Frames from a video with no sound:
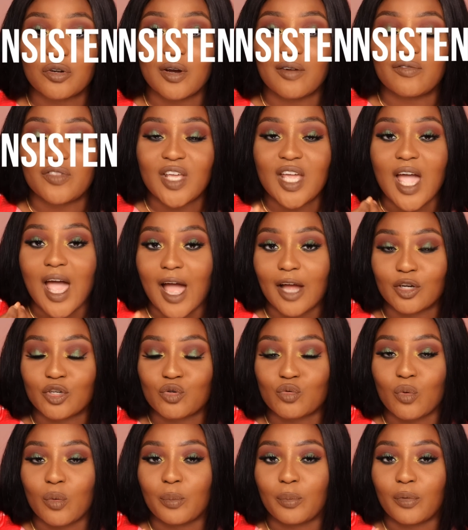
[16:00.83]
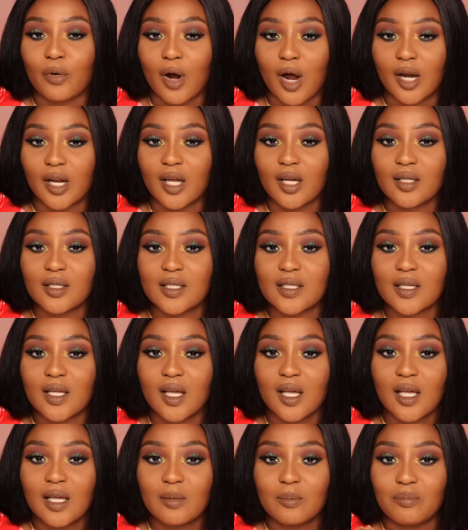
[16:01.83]
of the actual product,
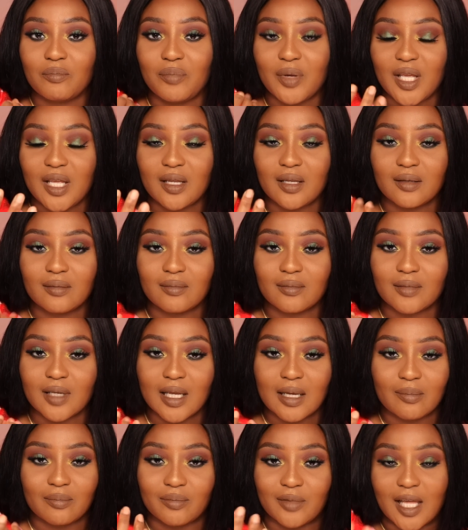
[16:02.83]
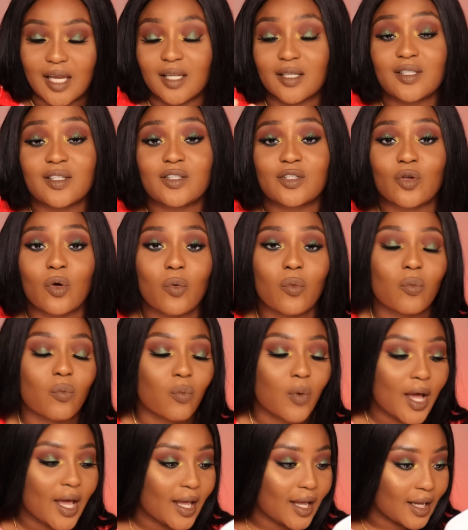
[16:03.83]
being that it's so
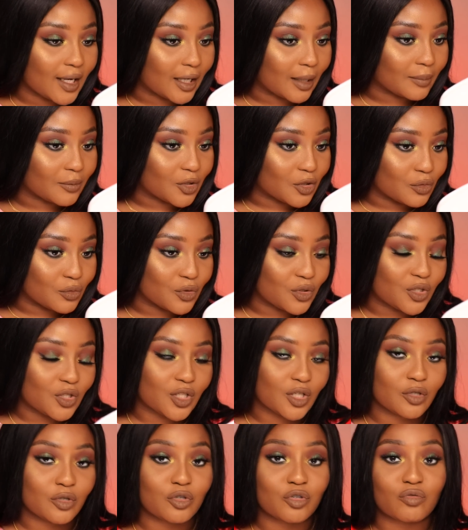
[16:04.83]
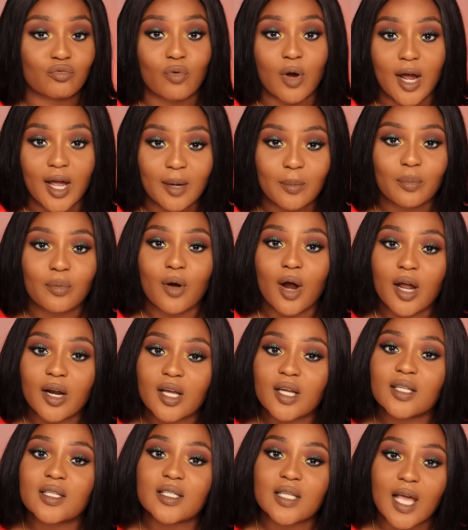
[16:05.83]
wet and I'm used to dry
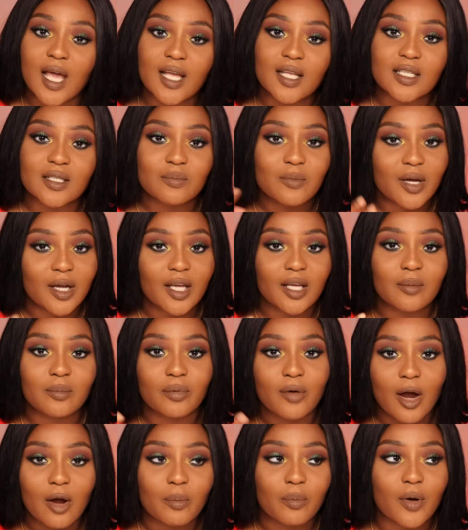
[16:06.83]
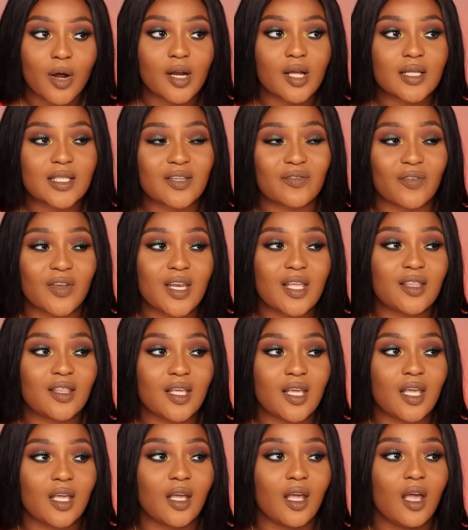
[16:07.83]
products as my brow products. If
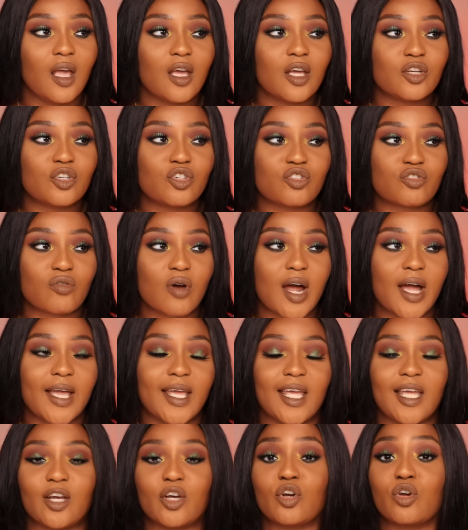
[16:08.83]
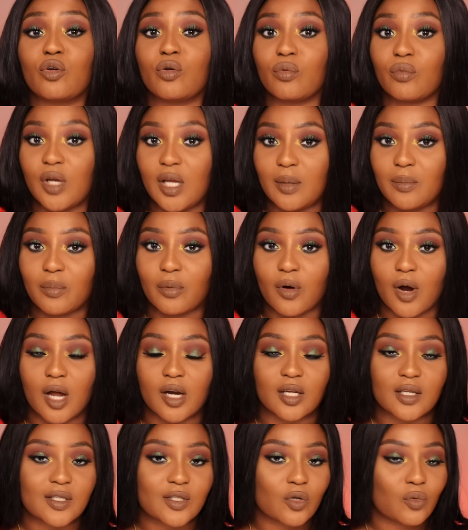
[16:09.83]
anything, dry and cream
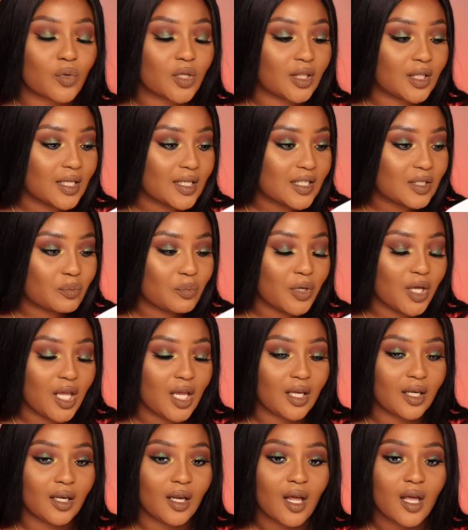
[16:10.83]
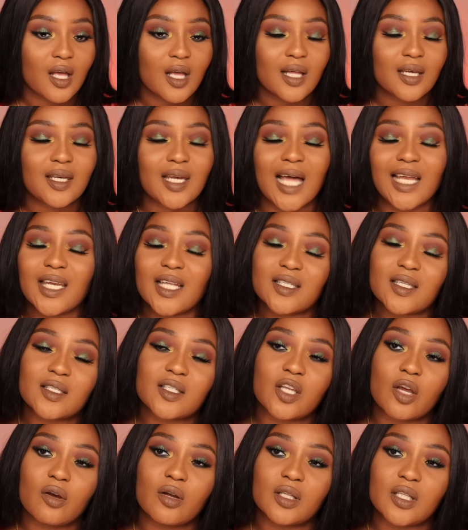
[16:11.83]
products. So with this being not
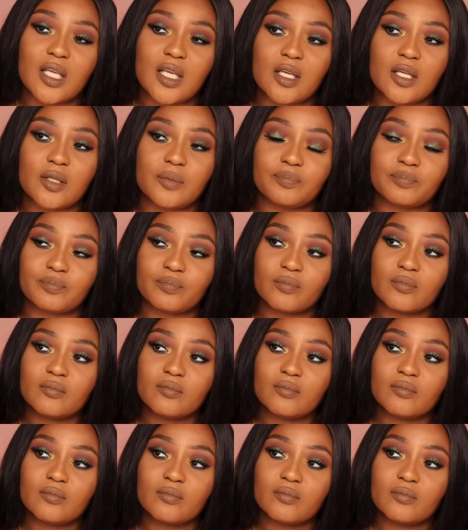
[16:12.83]
necessarily,